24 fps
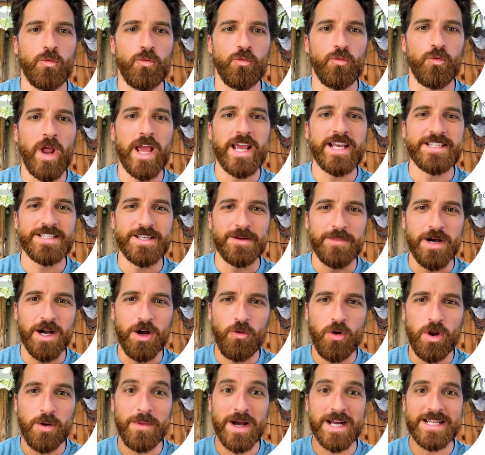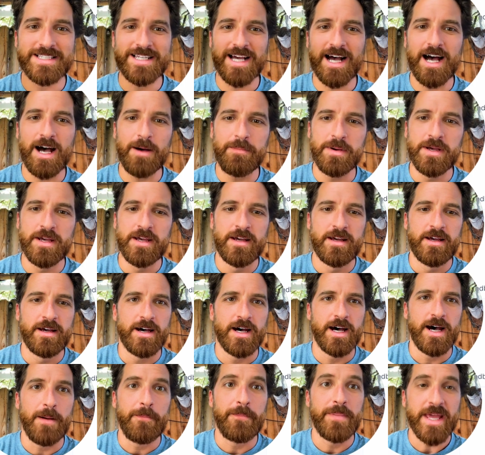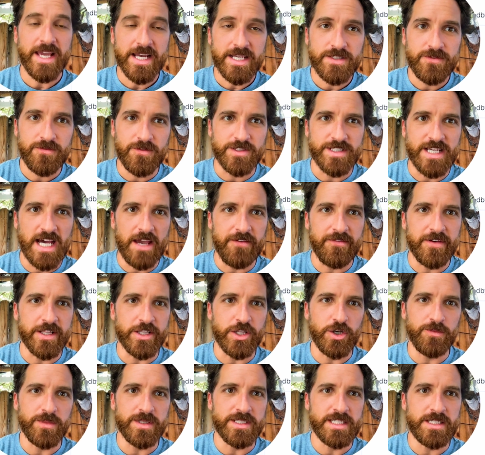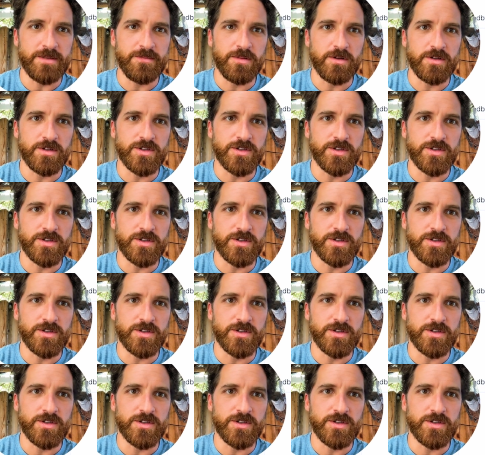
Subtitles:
ranks among one of my top picks for diving a little bit deeper,